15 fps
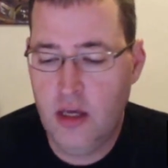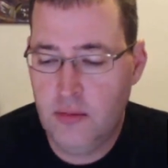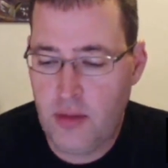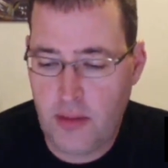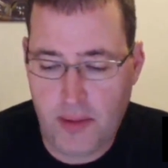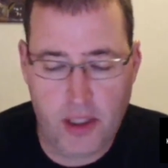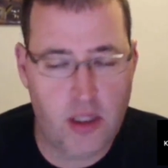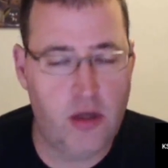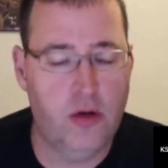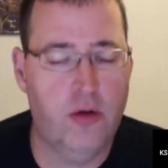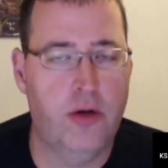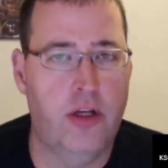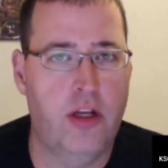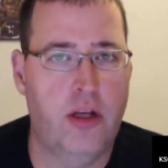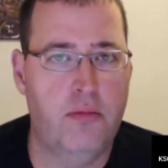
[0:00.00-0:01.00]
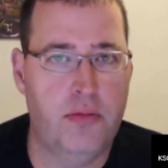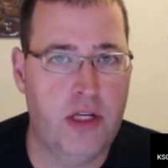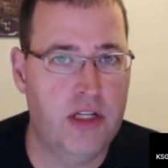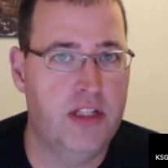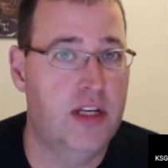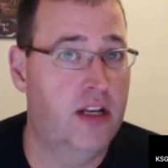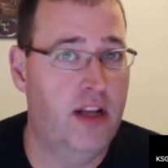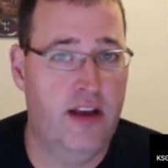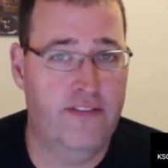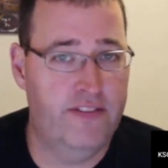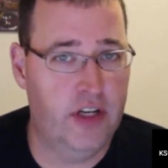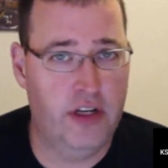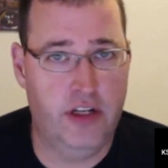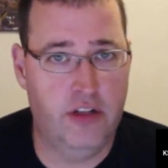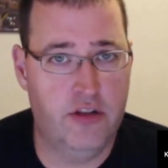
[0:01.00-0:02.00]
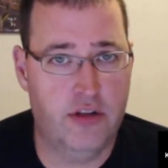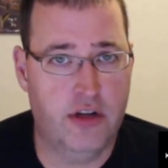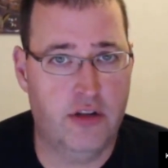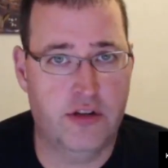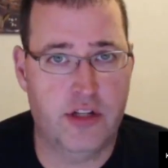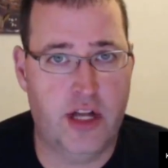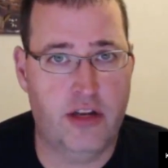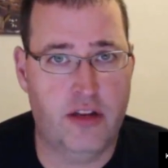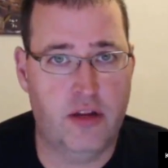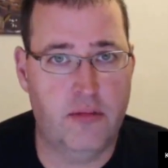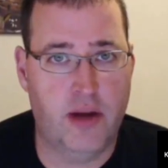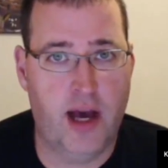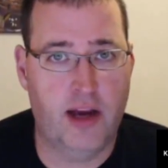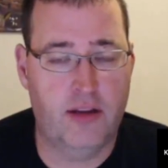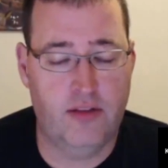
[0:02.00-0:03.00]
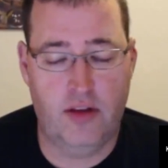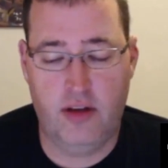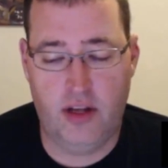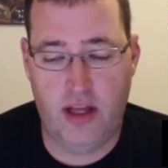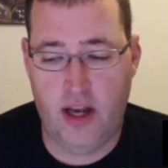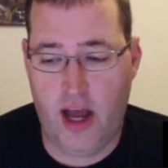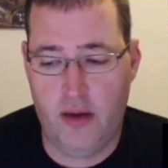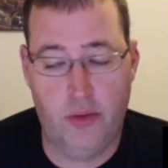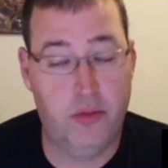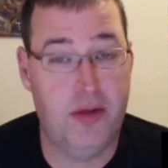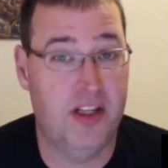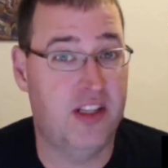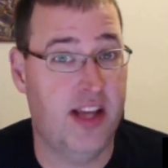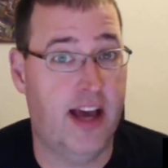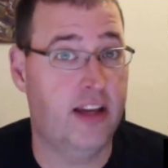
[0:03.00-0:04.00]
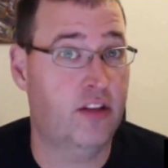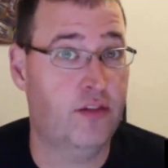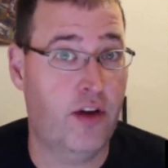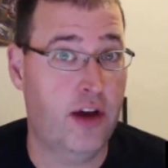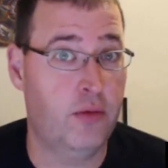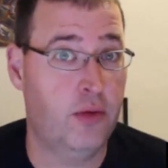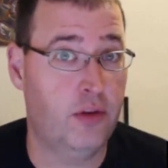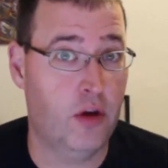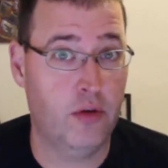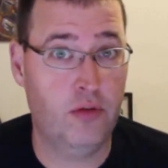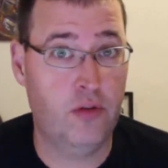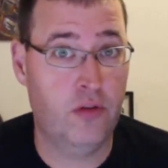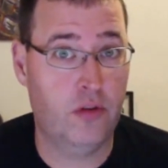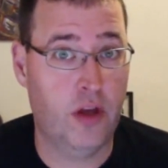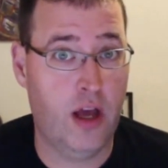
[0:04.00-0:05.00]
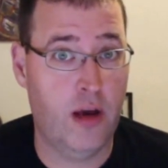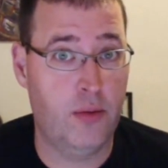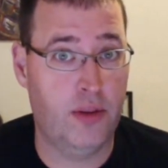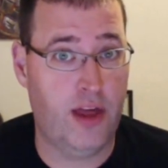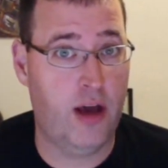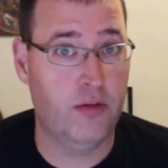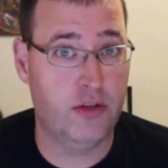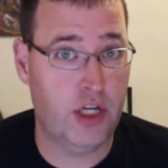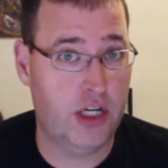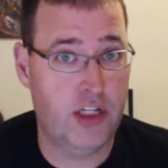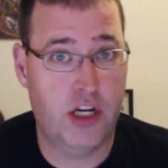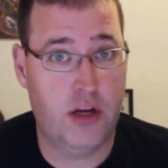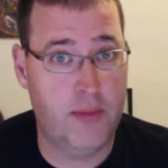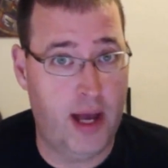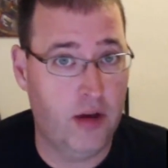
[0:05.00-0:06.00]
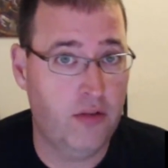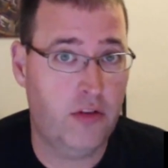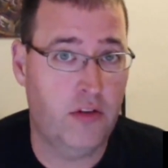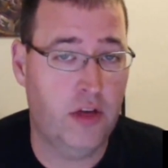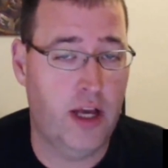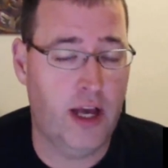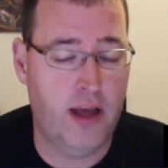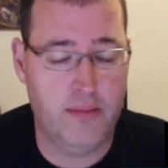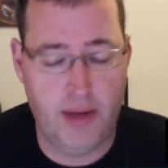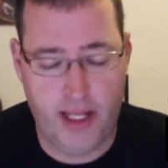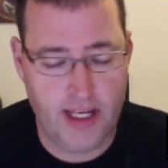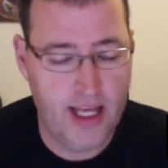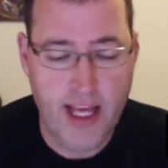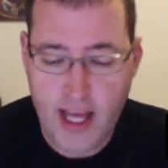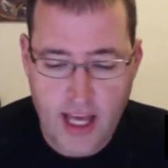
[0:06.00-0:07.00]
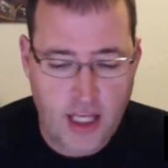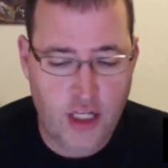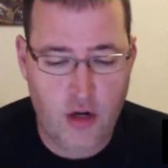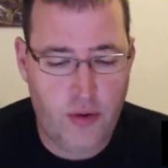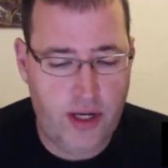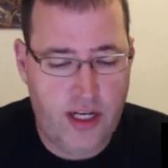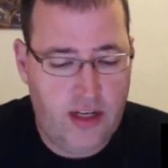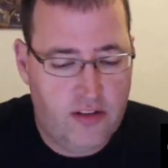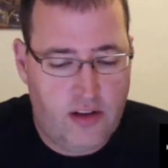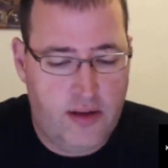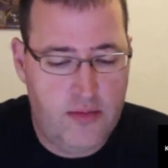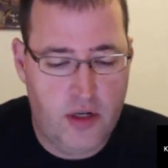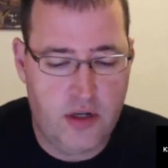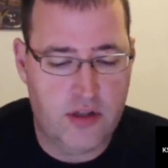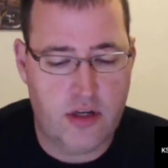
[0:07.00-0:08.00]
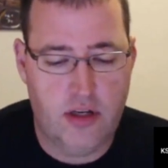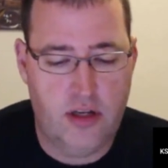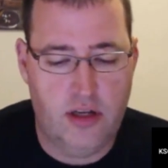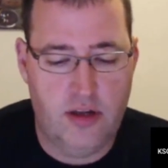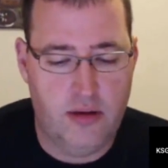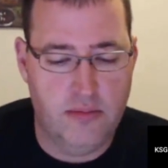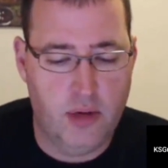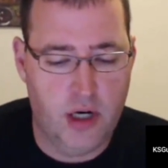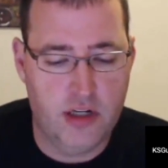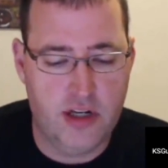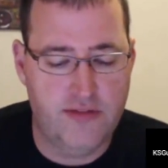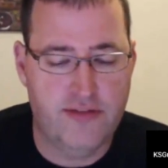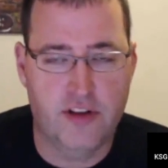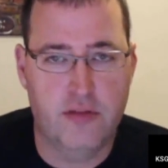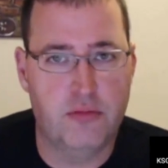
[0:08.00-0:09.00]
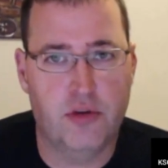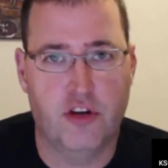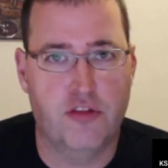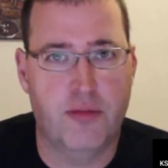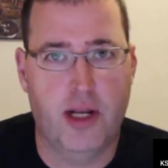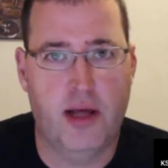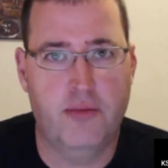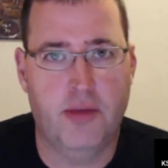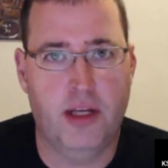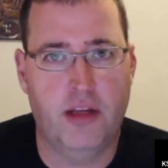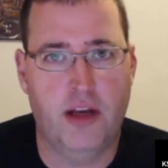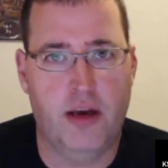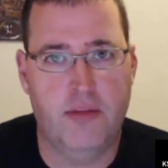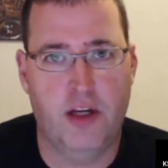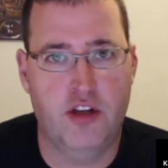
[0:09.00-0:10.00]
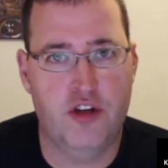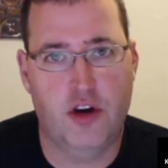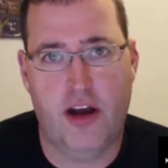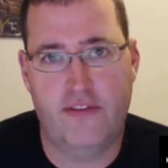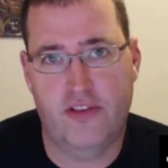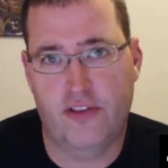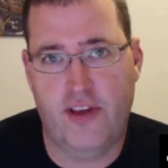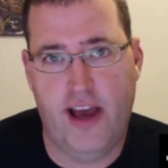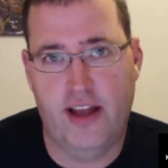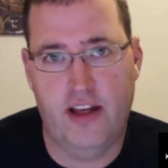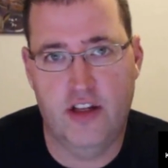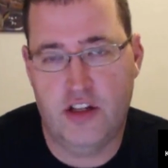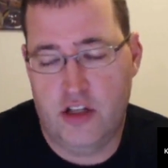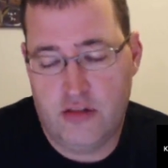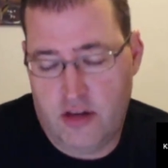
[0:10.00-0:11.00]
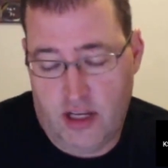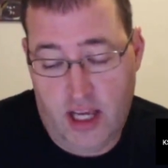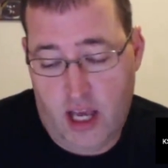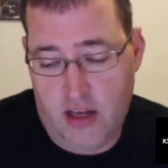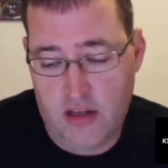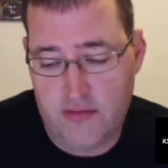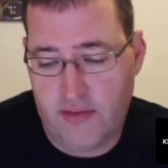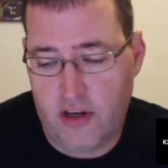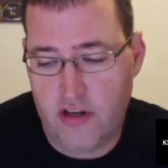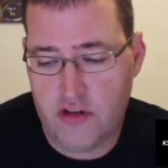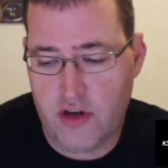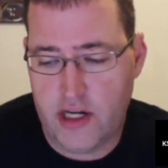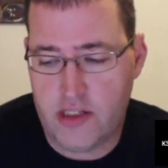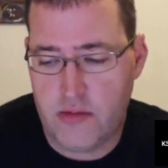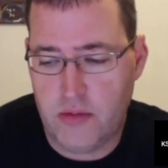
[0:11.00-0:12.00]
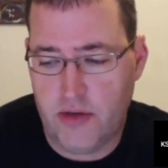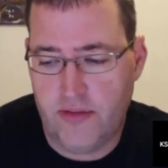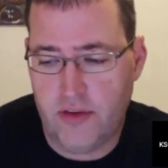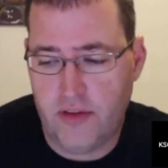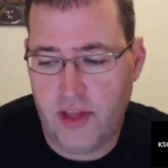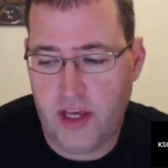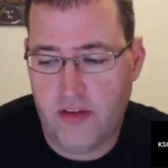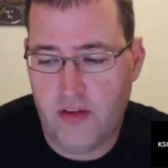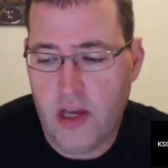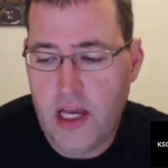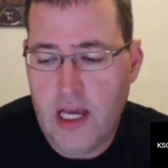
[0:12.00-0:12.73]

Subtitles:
PPQ and P10 have very good triggers out of the box, and I would be satisfied with those without changing them out. But anytime there's a margin for improvement, I'm gonna try for that. And it's just, again, it's fun to try some different things.